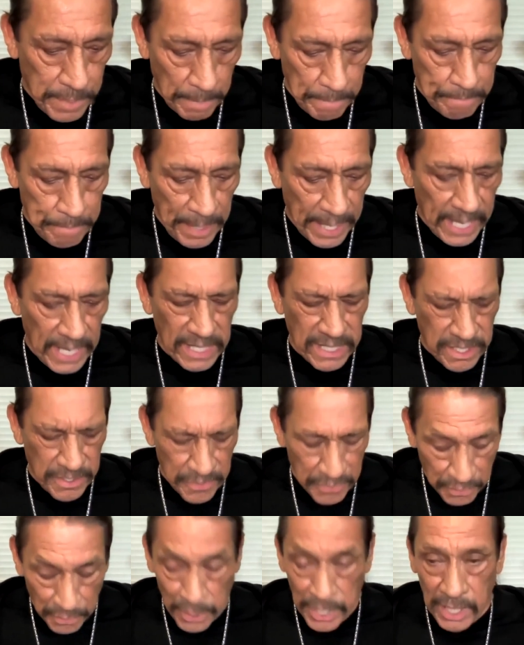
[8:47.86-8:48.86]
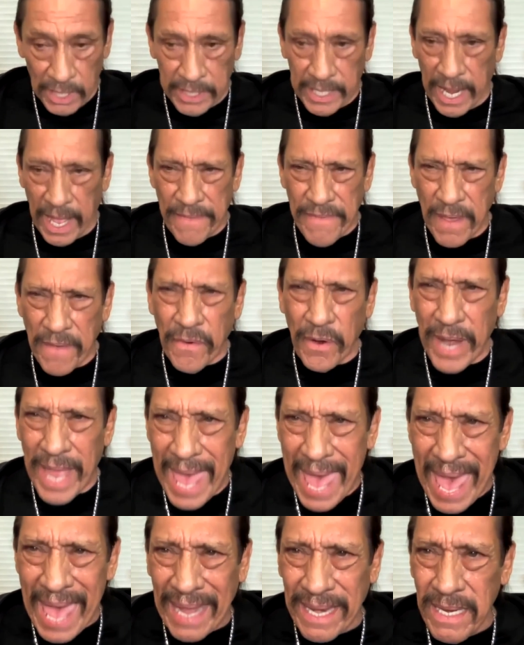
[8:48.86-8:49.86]
The biggest thrill that I've ever
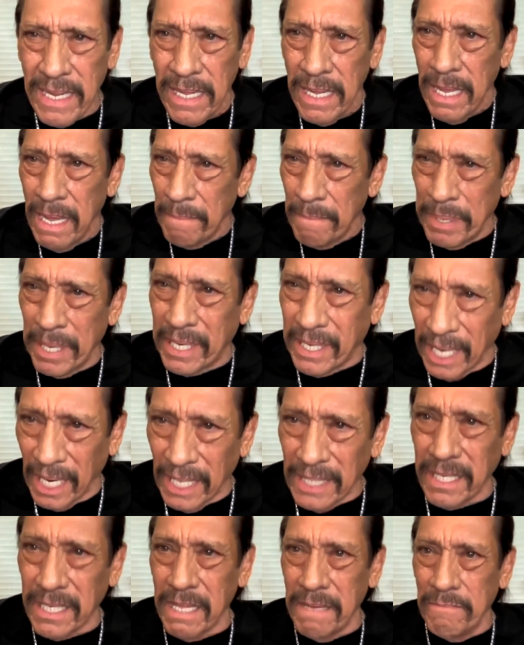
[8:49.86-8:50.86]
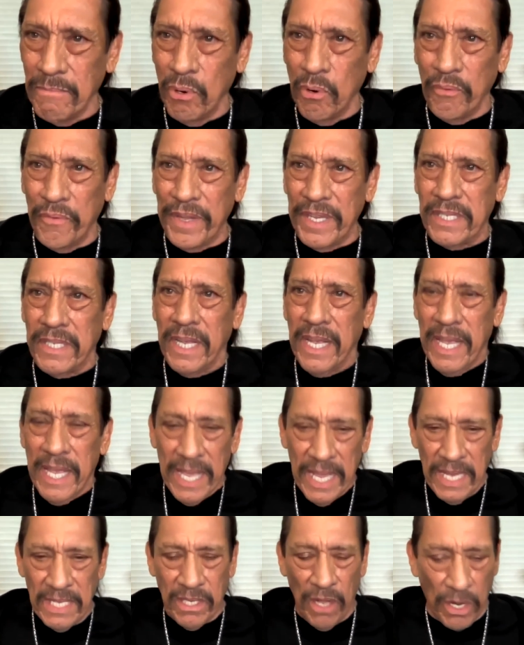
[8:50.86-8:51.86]
had because of the movies
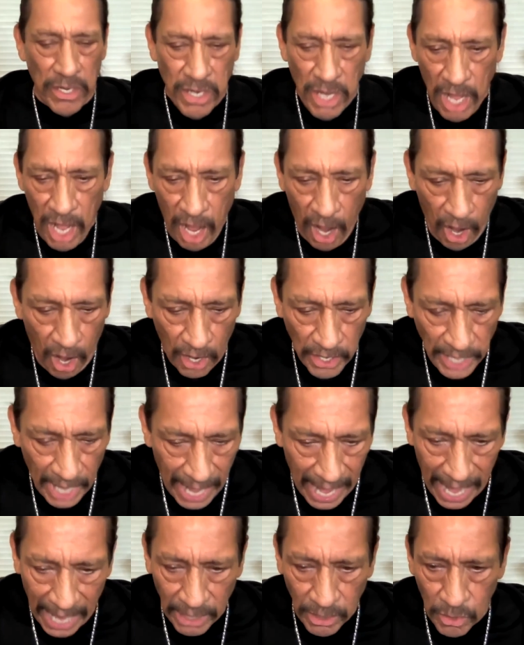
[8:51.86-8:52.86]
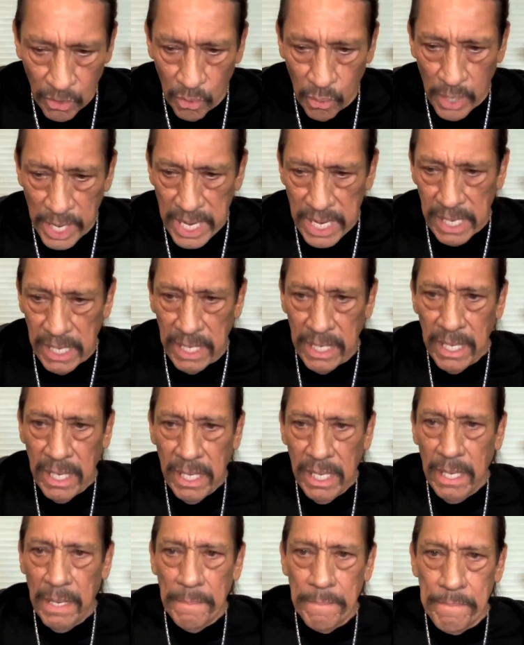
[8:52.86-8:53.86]
is on, on Halloween,
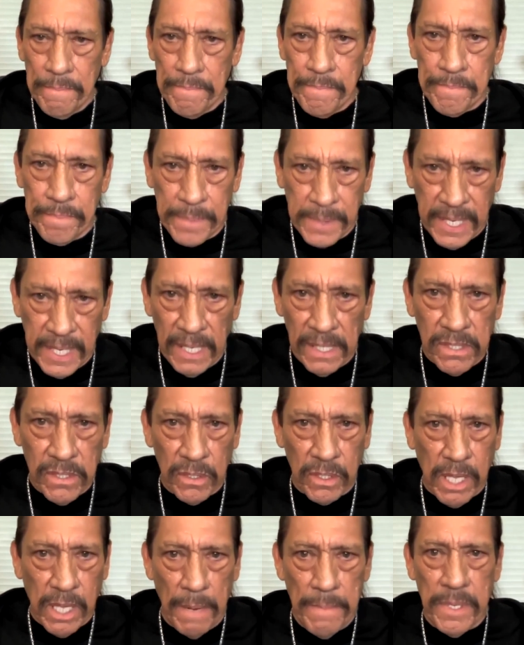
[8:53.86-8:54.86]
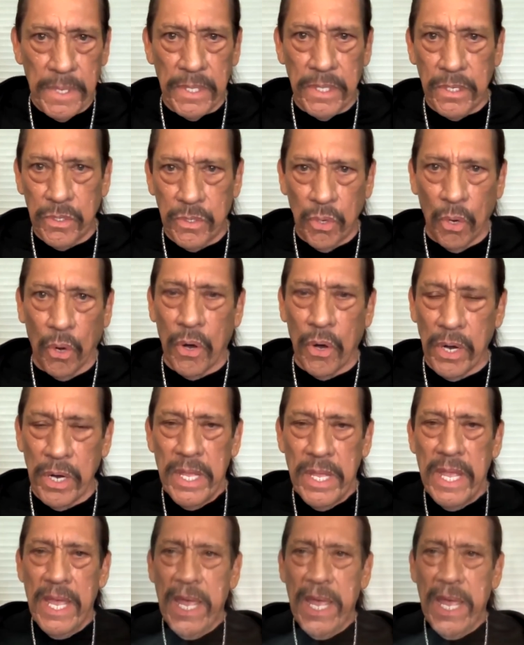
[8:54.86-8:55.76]
kids will come to the door